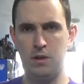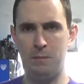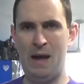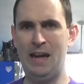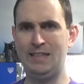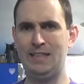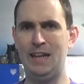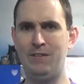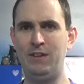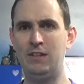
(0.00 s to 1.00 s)
Pasta
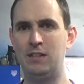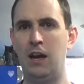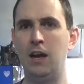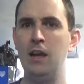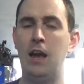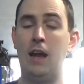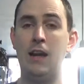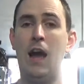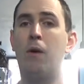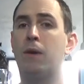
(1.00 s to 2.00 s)
la Vista. And
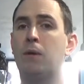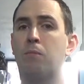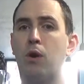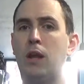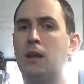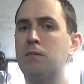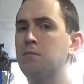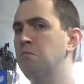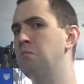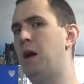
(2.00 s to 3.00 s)
now we can bring in,
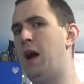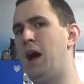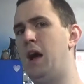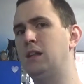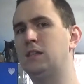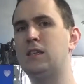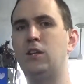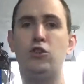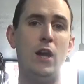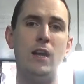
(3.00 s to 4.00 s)
let's say,
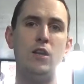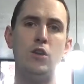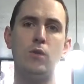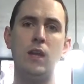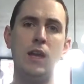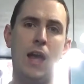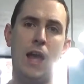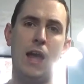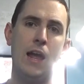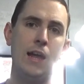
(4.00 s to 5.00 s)
Jaden Yugi
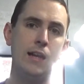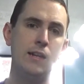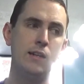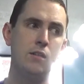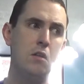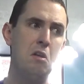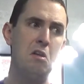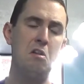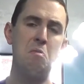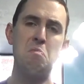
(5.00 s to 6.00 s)
and
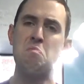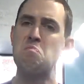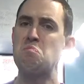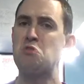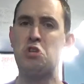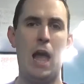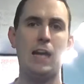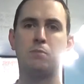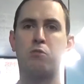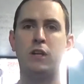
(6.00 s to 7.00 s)

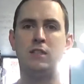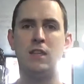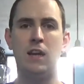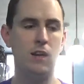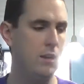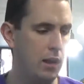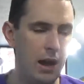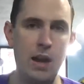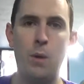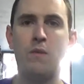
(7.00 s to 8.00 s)
Chaz Princeton.
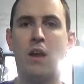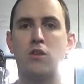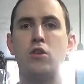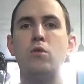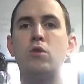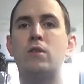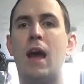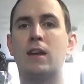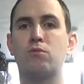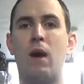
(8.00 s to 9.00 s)
And now we've got 2 new
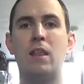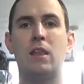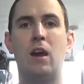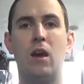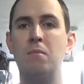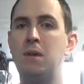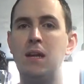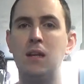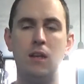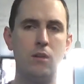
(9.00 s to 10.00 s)
decks right there,
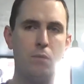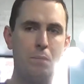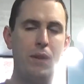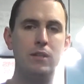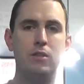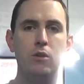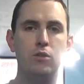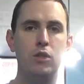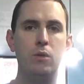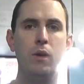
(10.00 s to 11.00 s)
immediately to replace those
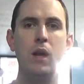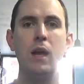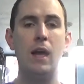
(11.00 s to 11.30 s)
2.